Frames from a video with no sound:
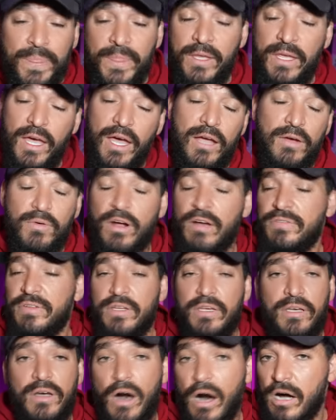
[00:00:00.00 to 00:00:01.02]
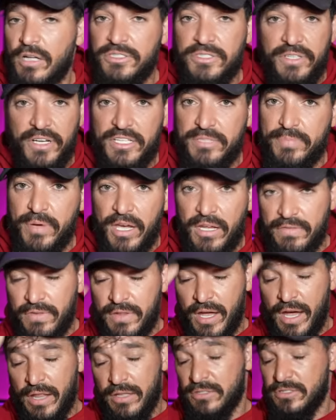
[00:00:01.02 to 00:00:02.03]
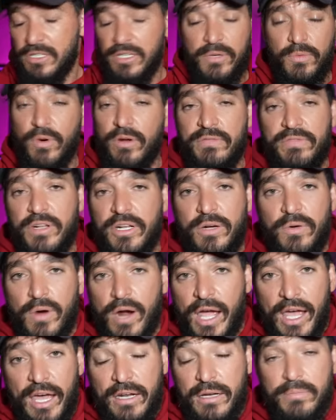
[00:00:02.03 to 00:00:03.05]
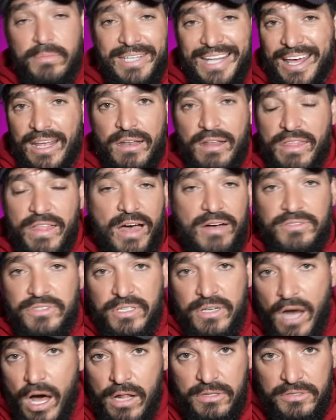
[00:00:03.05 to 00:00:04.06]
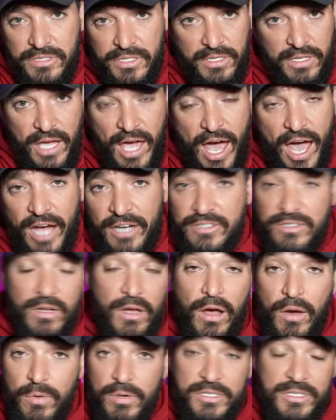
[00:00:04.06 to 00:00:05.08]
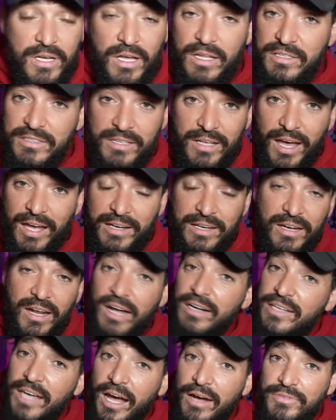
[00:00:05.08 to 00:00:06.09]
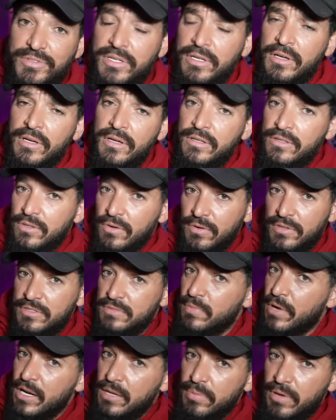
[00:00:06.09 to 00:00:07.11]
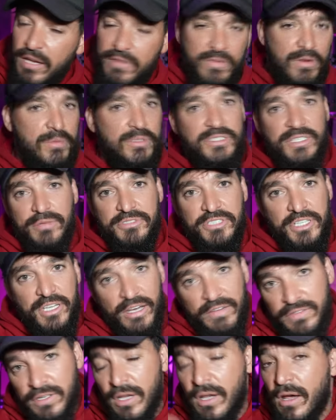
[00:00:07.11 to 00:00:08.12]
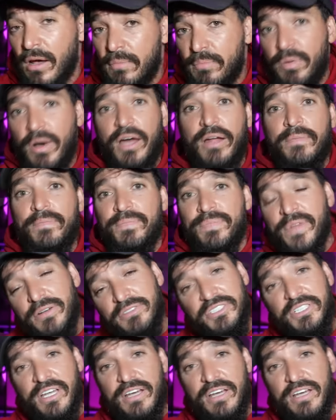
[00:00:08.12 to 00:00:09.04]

Okay, roughly also gets paid for that. There's only one video where I hand him $10,000 in cash, which I did not count towards money paid for him because that was a gift. But that was a